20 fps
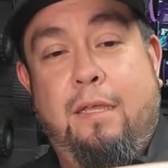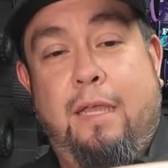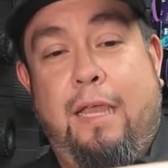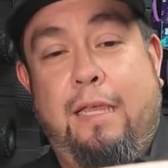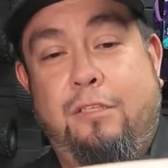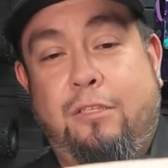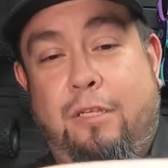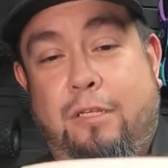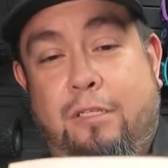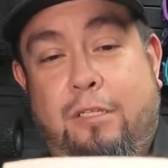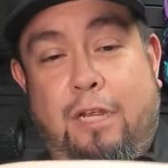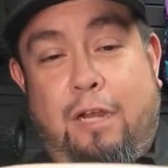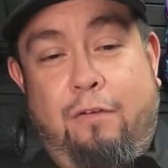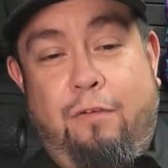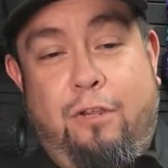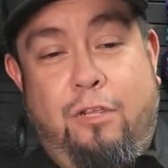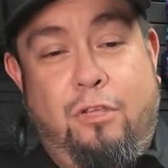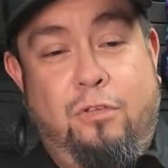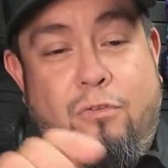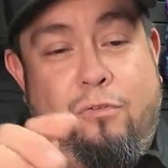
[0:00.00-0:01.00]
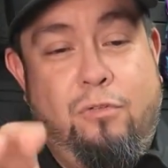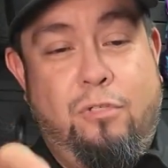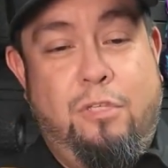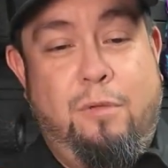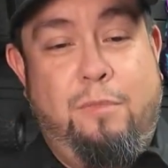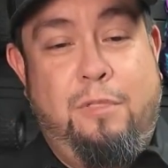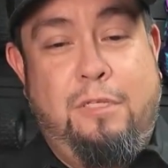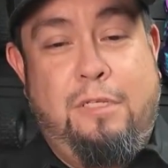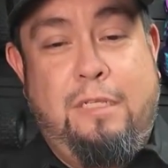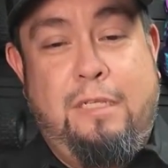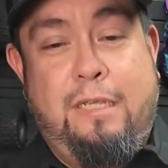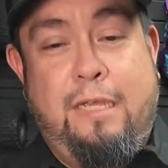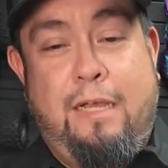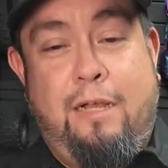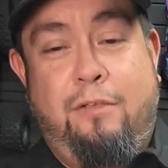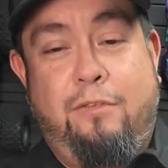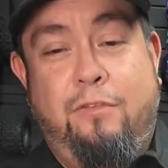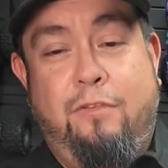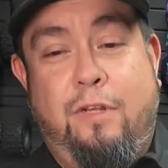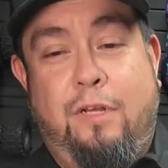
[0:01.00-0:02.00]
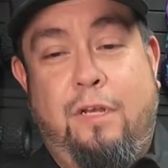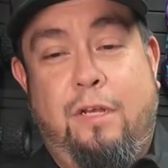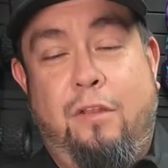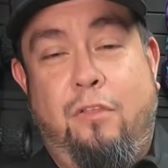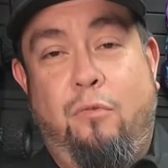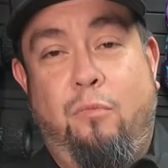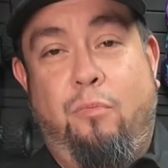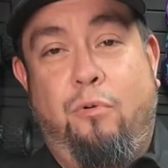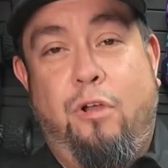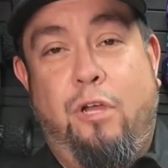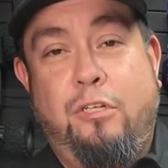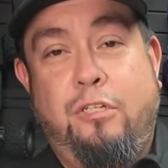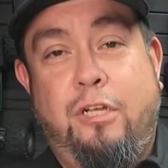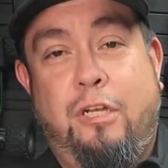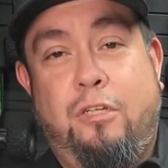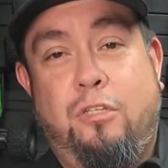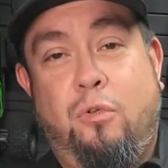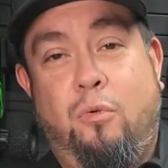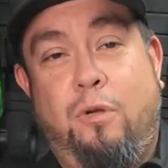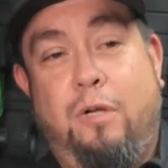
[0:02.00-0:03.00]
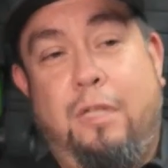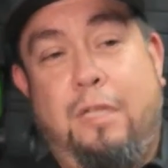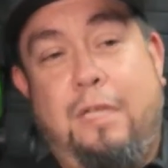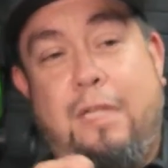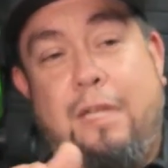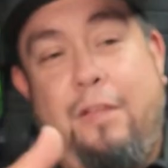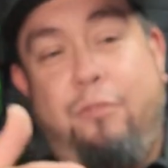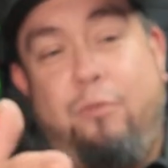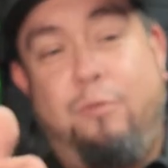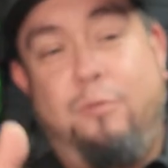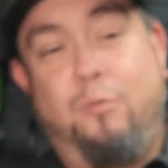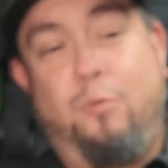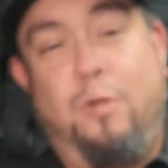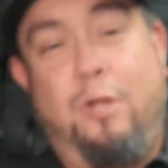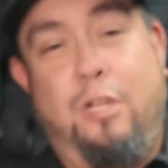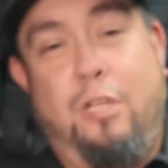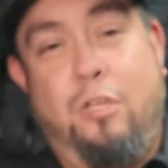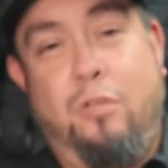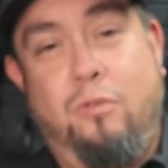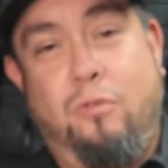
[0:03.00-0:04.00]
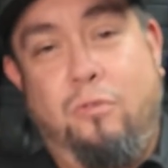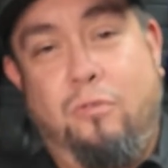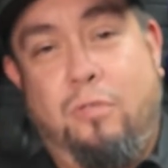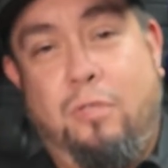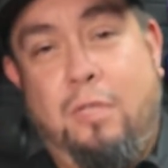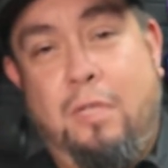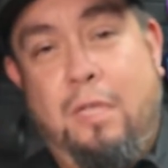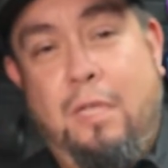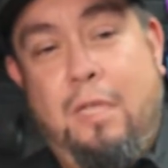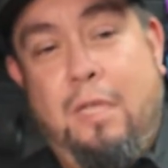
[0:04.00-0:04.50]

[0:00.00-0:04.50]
As you can see, I already used some of the decals in another project, so we're going to cut out the ones we want to use.